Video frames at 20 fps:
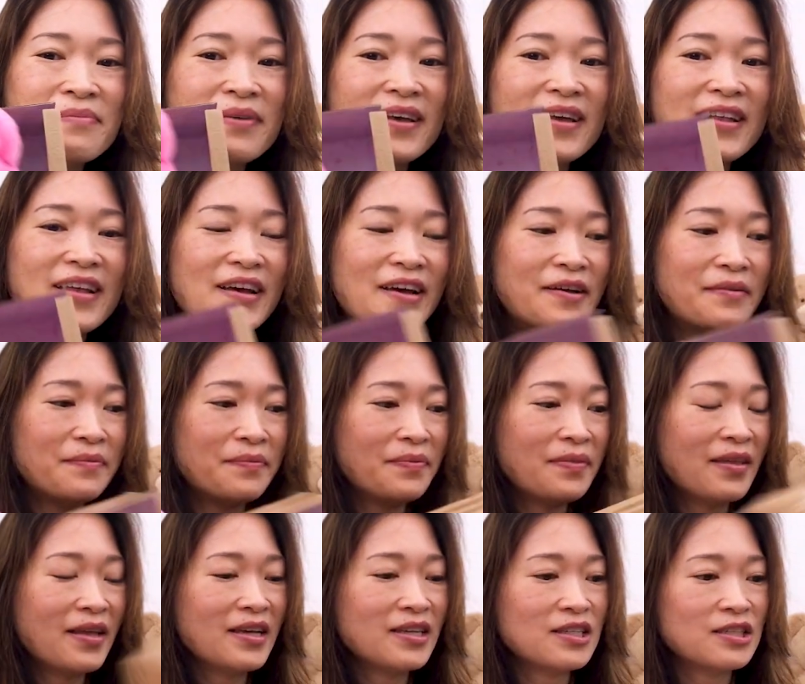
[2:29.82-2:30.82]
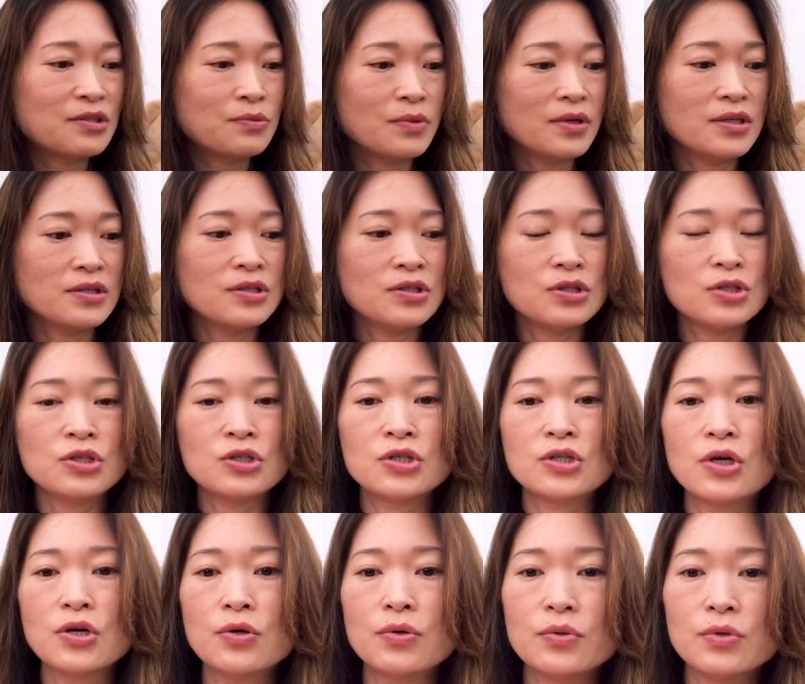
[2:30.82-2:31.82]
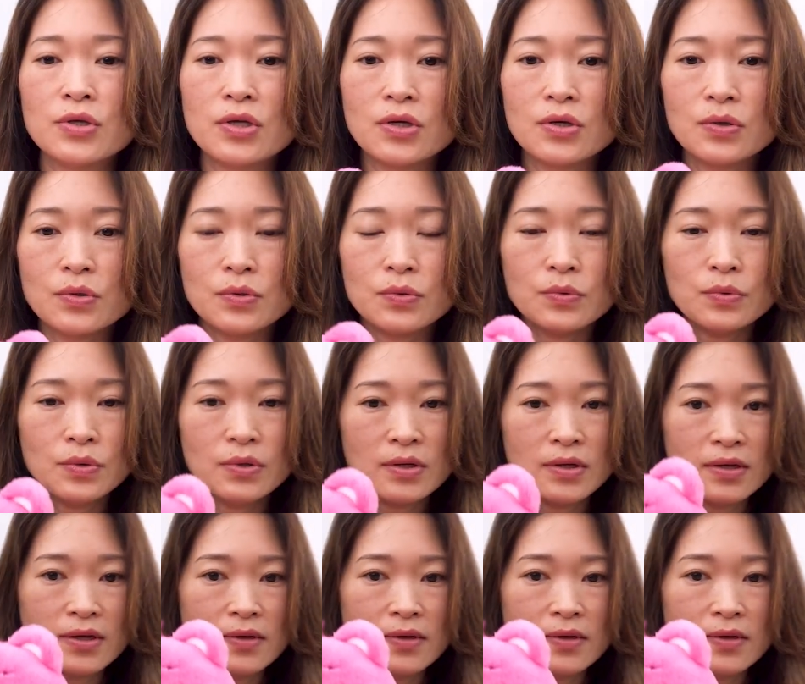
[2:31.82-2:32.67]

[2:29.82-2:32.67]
but um, I just wanted to show you